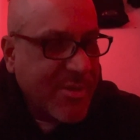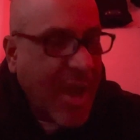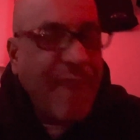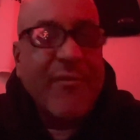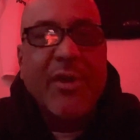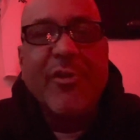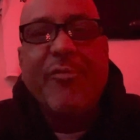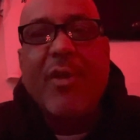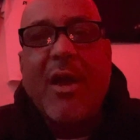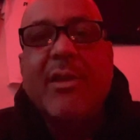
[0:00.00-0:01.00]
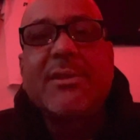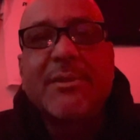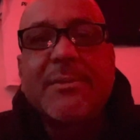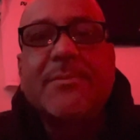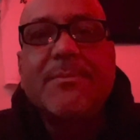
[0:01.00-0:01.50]
feel you, Flox.
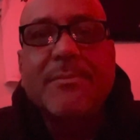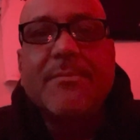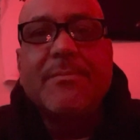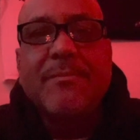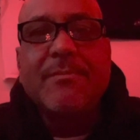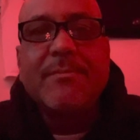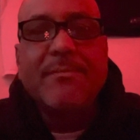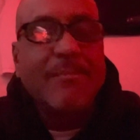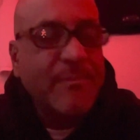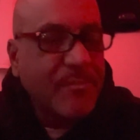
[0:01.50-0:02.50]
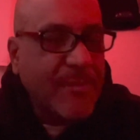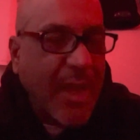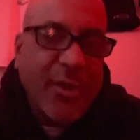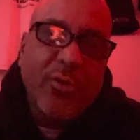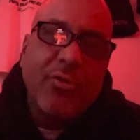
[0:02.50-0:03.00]
I
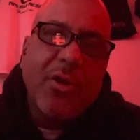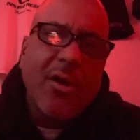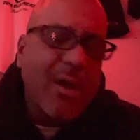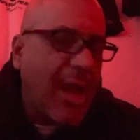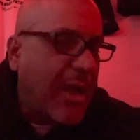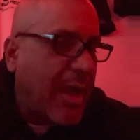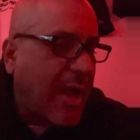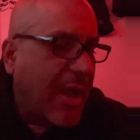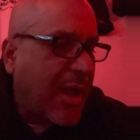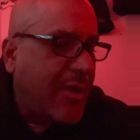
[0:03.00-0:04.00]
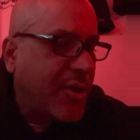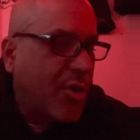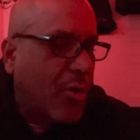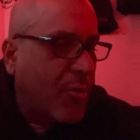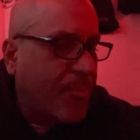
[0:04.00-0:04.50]
do, dog. You
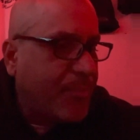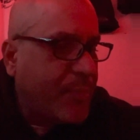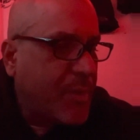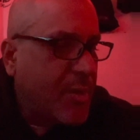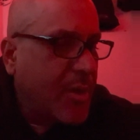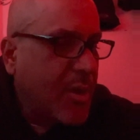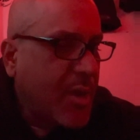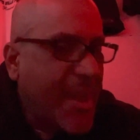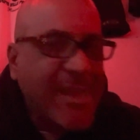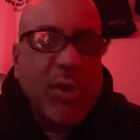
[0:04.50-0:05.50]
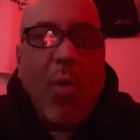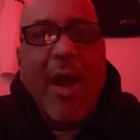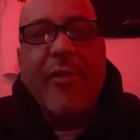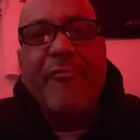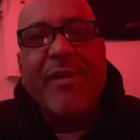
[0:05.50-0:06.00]
know, it's
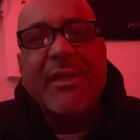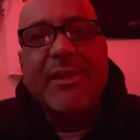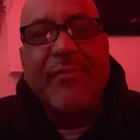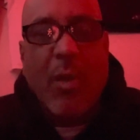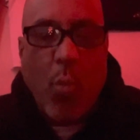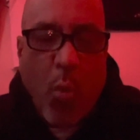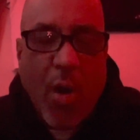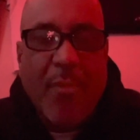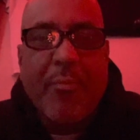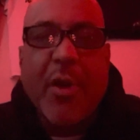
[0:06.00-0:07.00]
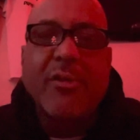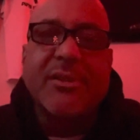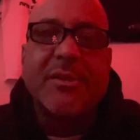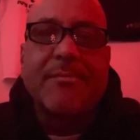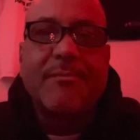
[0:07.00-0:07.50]
quite offensive that one
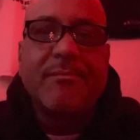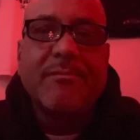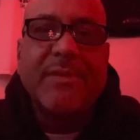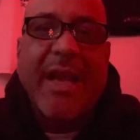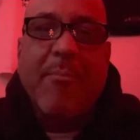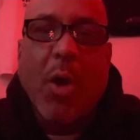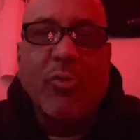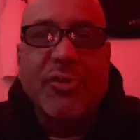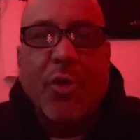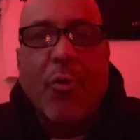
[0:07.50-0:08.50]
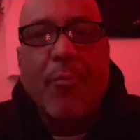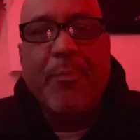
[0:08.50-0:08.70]
person like Bozo